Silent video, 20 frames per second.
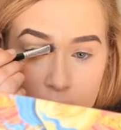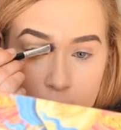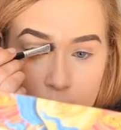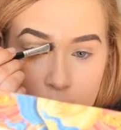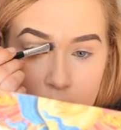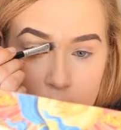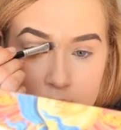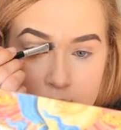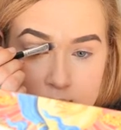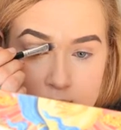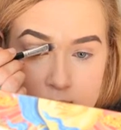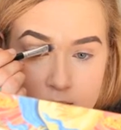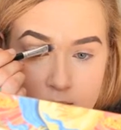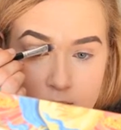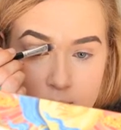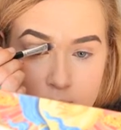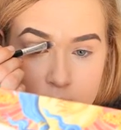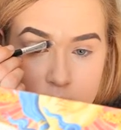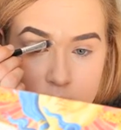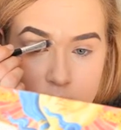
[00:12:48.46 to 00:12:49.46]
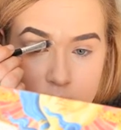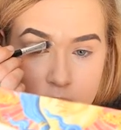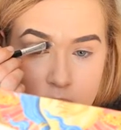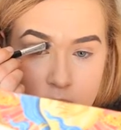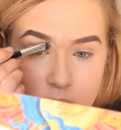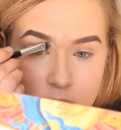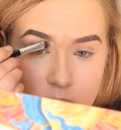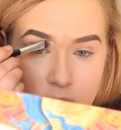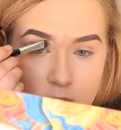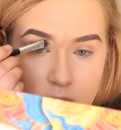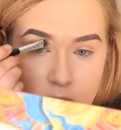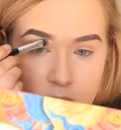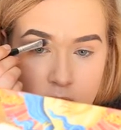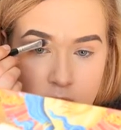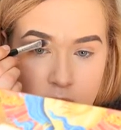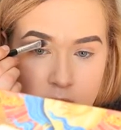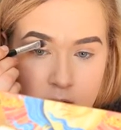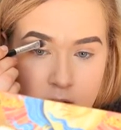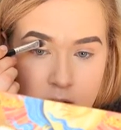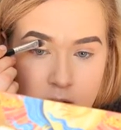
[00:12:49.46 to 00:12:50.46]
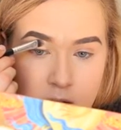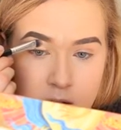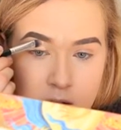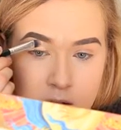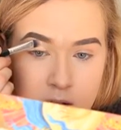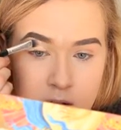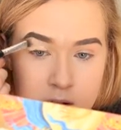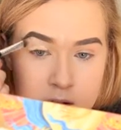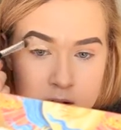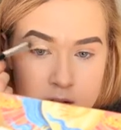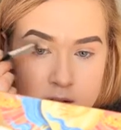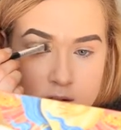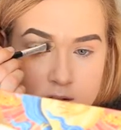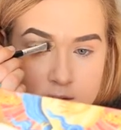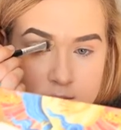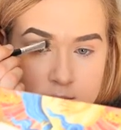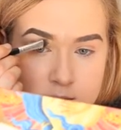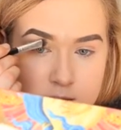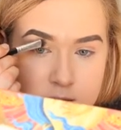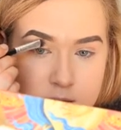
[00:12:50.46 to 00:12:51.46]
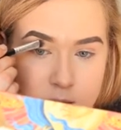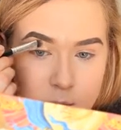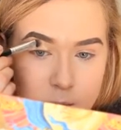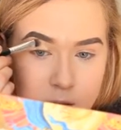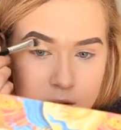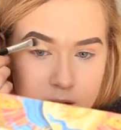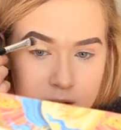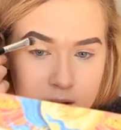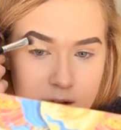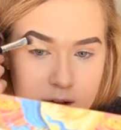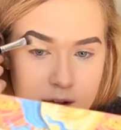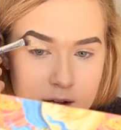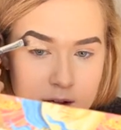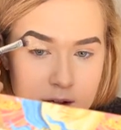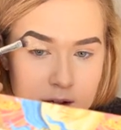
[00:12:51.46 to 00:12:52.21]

Make this a lot more square.